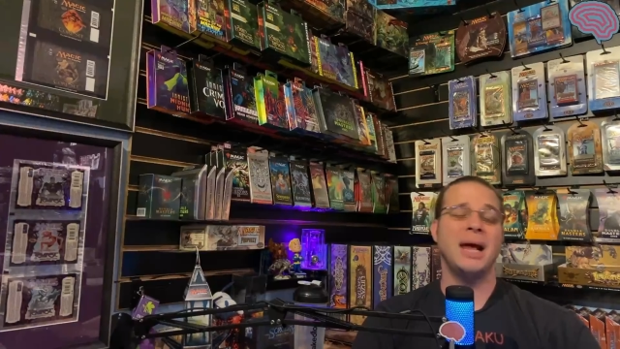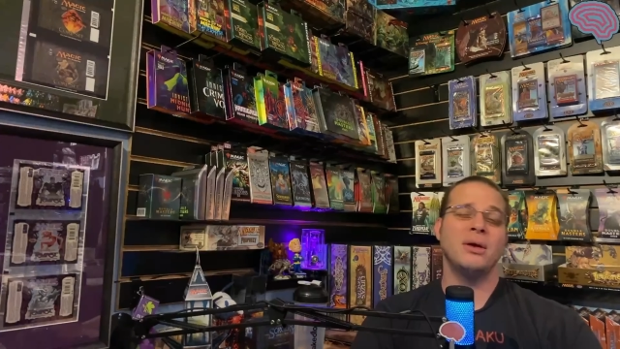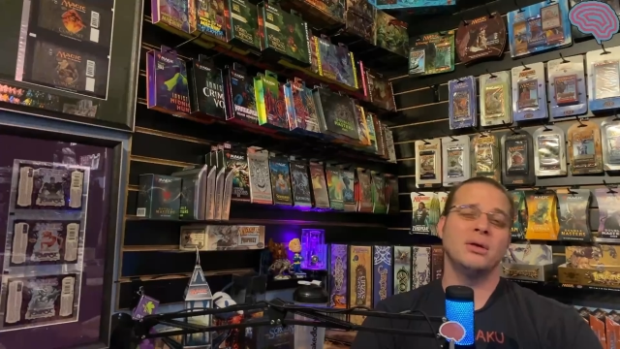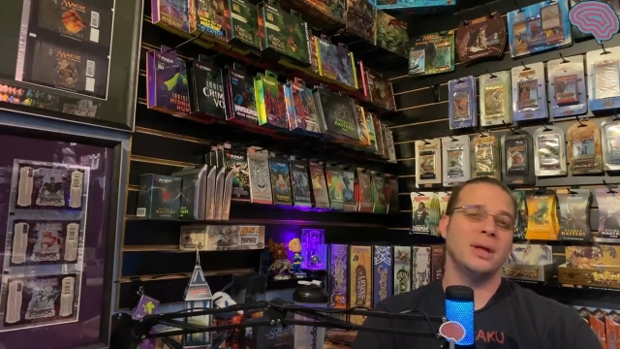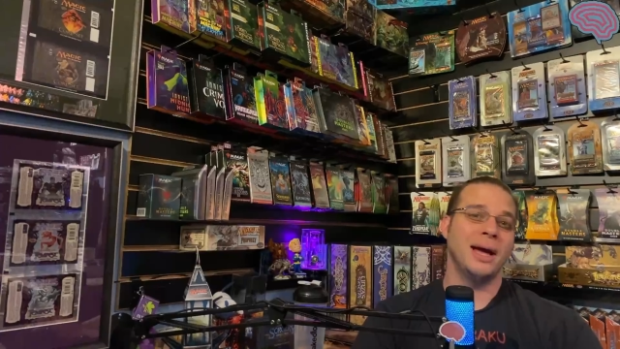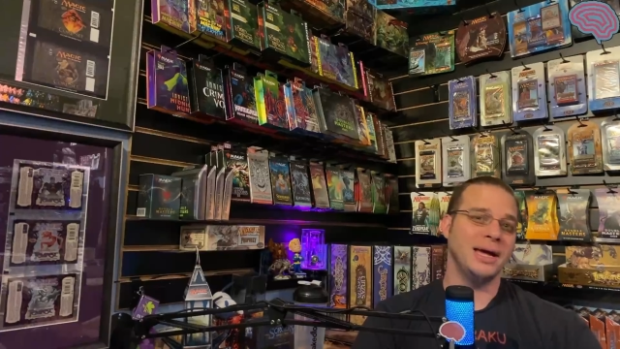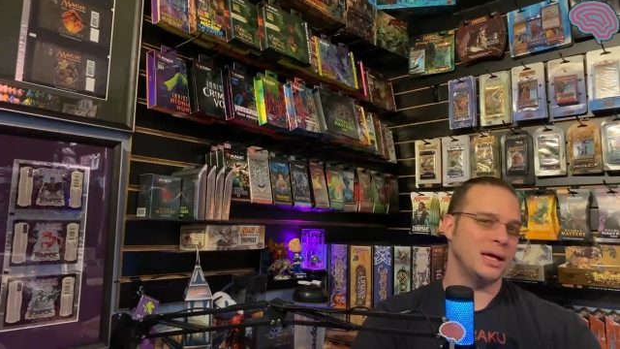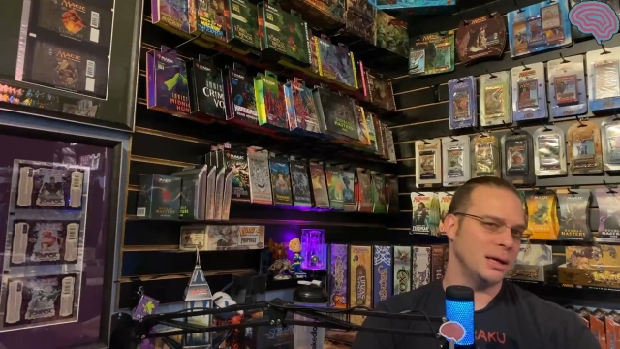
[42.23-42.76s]
I
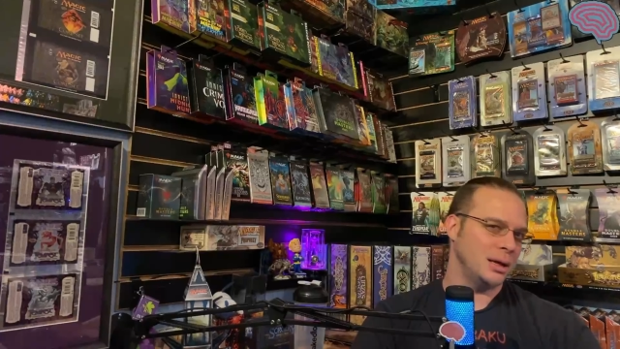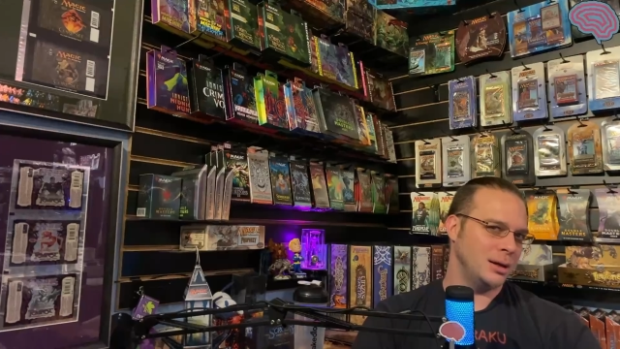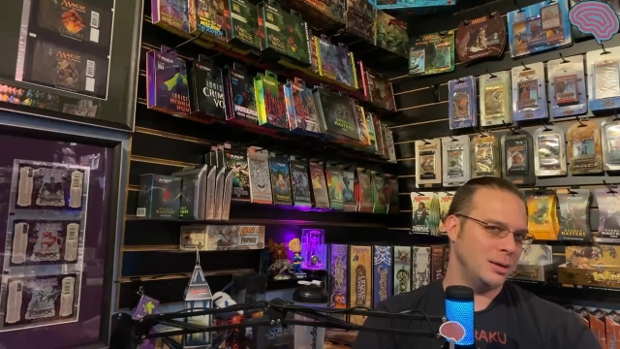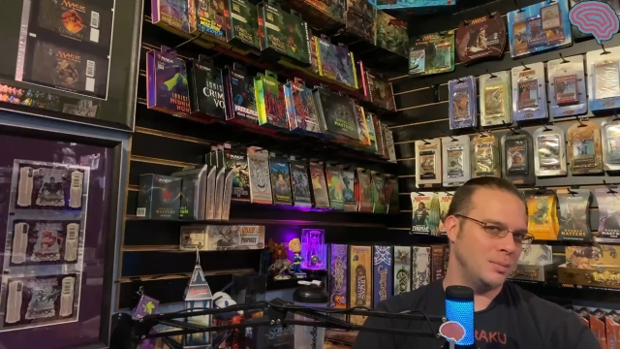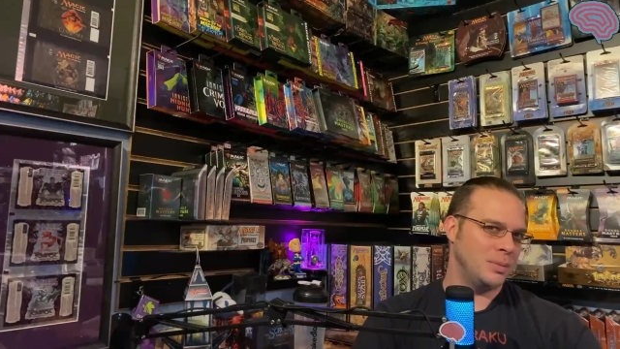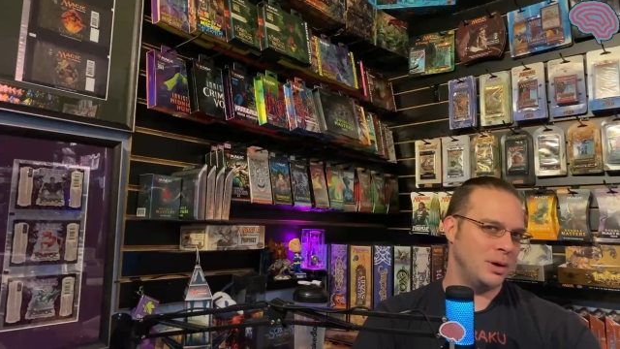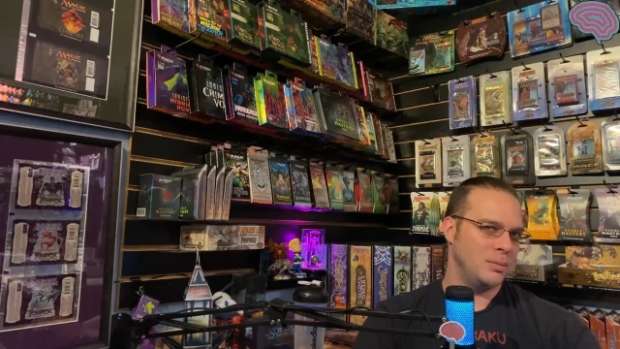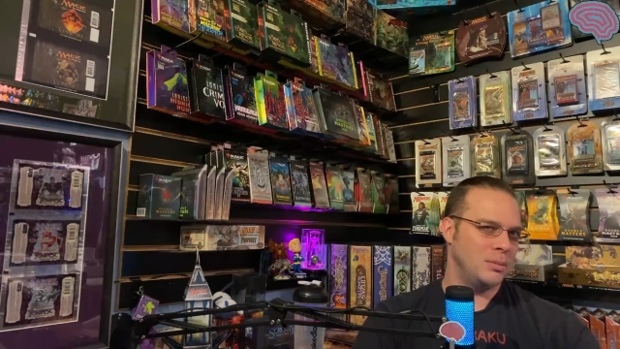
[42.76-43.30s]
don't like
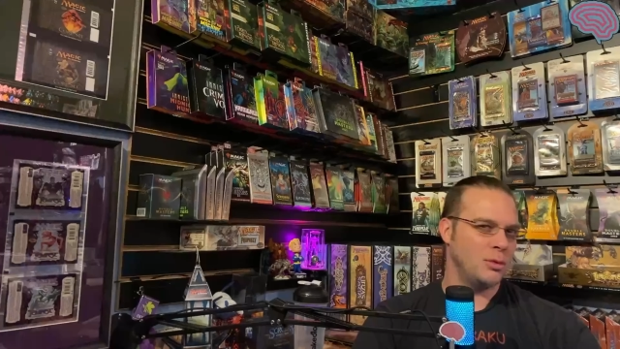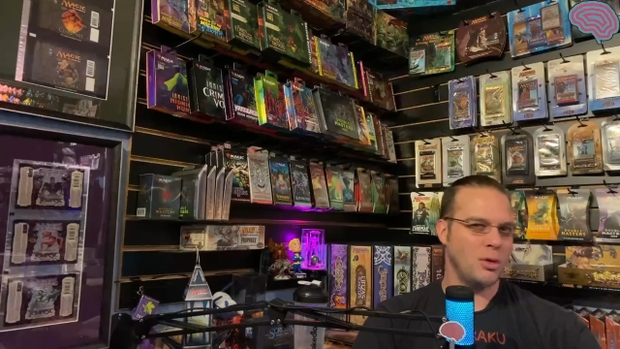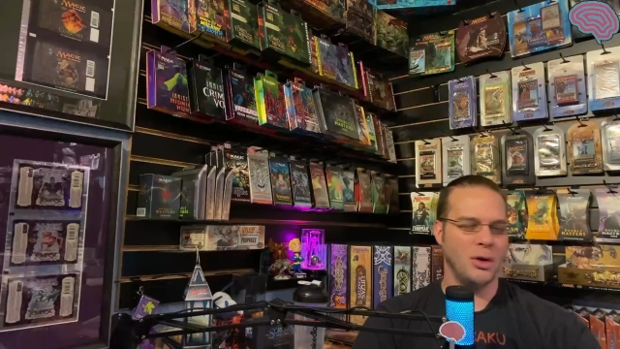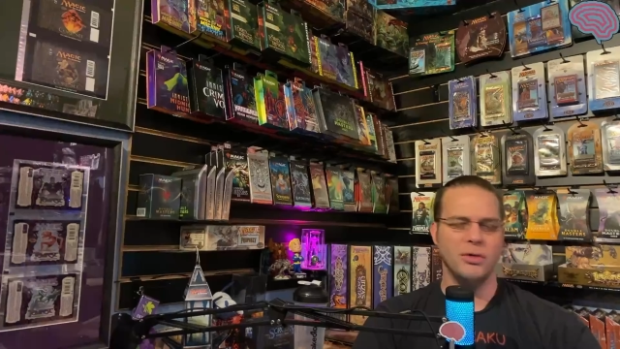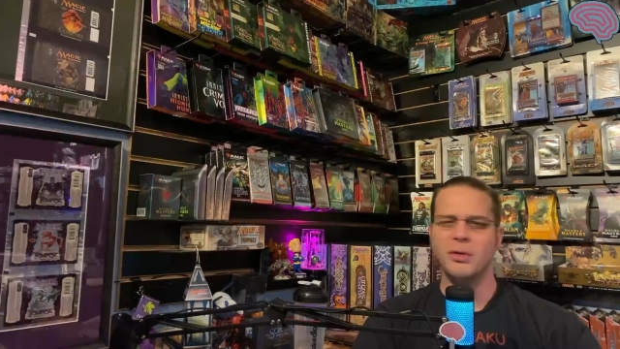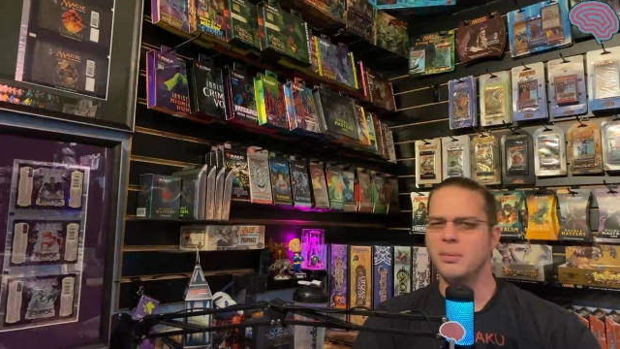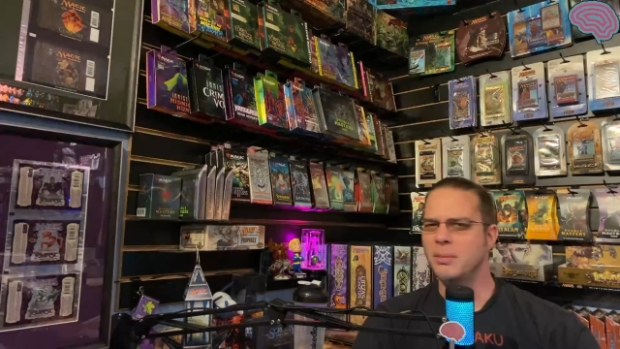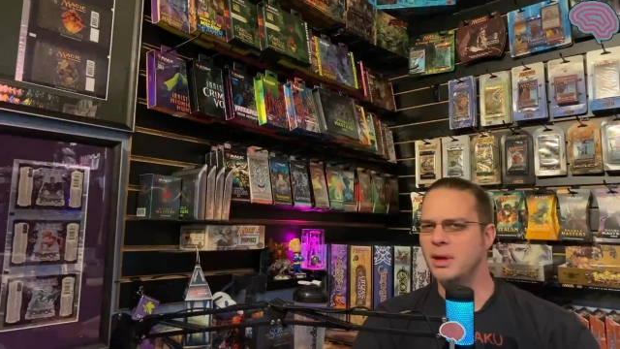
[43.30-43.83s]
it, but
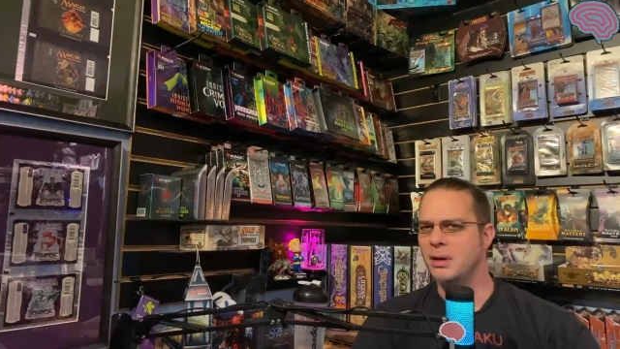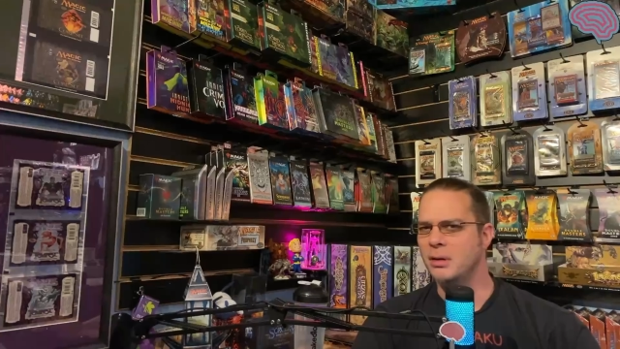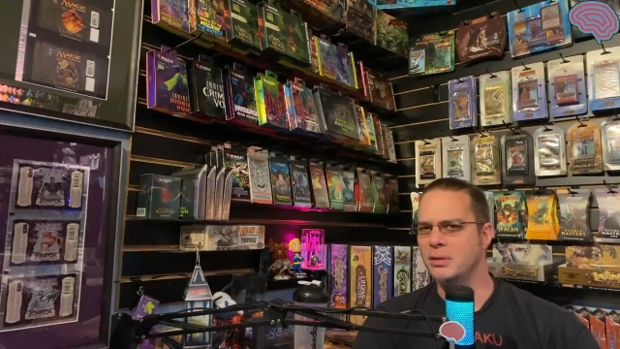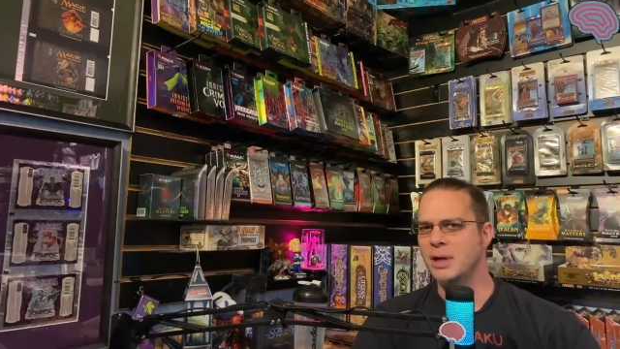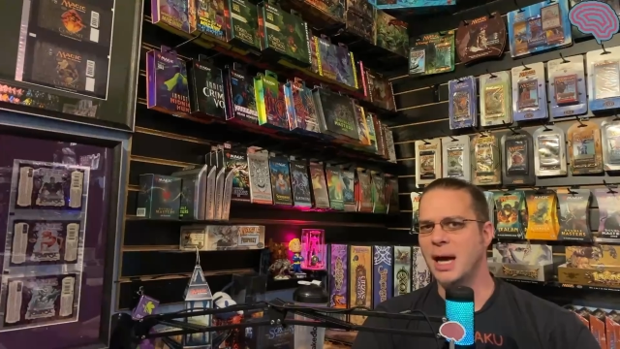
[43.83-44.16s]
more in the middle,